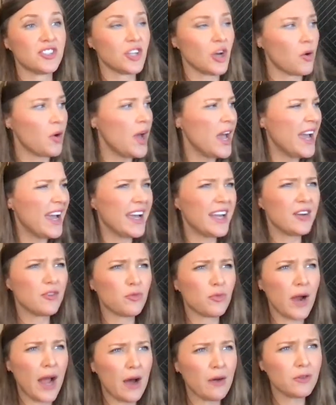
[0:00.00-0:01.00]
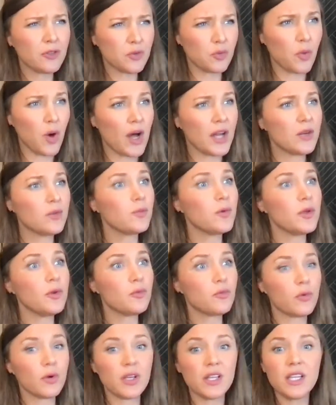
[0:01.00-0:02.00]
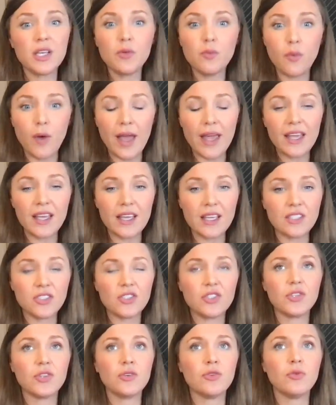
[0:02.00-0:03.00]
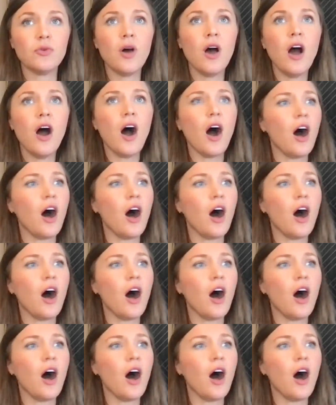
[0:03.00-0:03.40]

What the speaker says: So in round 1, we really went into